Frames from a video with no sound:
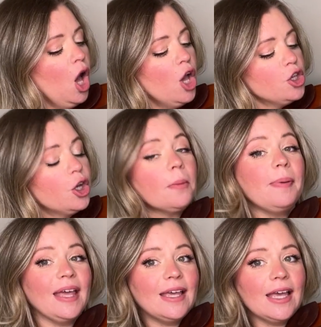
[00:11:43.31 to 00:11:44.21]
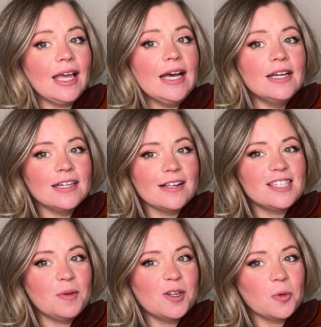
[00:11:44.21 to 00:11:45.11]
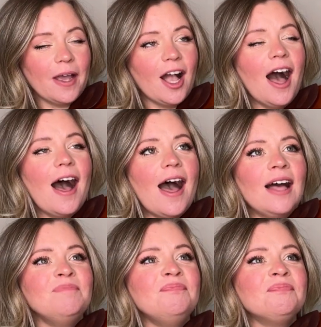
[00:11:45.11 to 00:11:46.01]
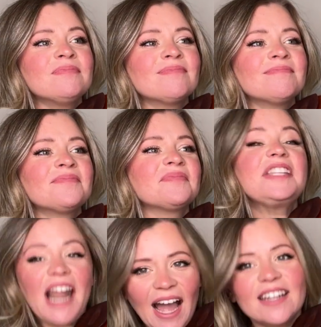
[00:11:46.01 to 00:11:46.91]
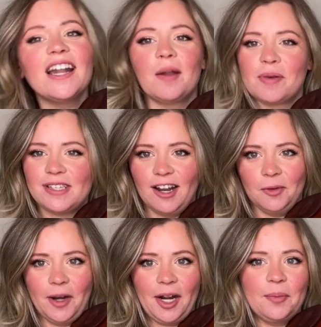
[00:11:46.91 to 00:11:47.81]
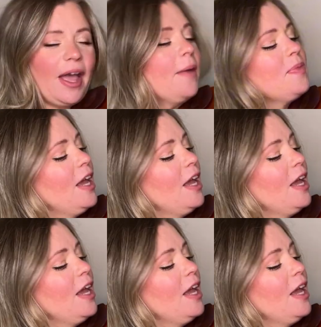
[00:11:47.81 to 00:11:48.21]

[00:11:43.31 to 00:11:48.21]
your pinky needs to be doing 99% of the work, okay?